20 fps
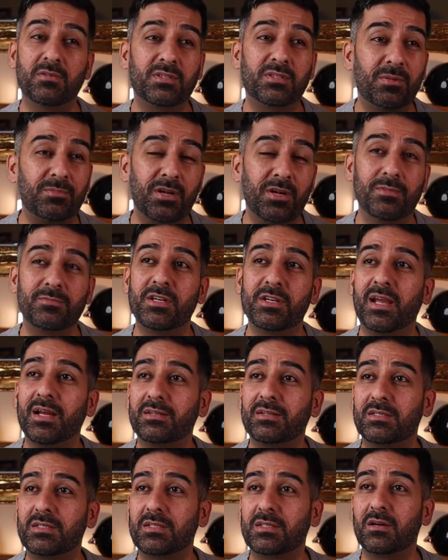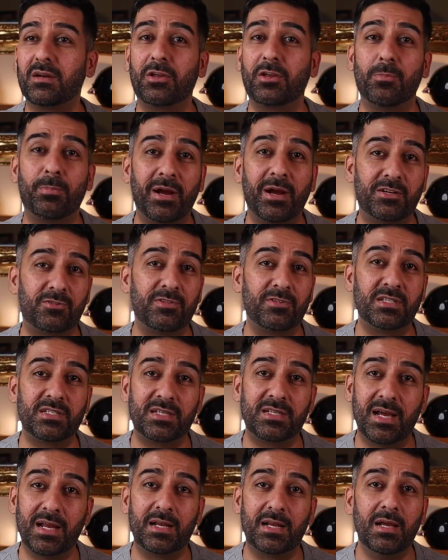You know, sometimes you get stuck, your battery
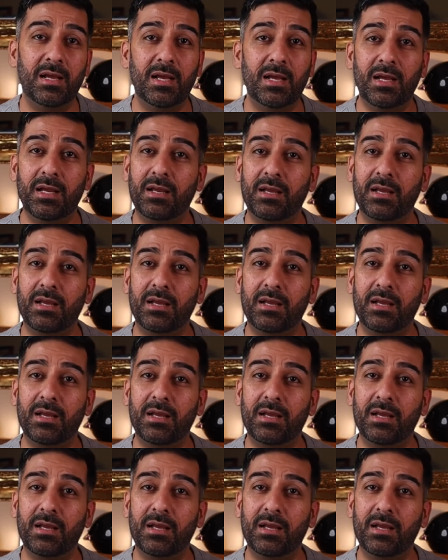is dead,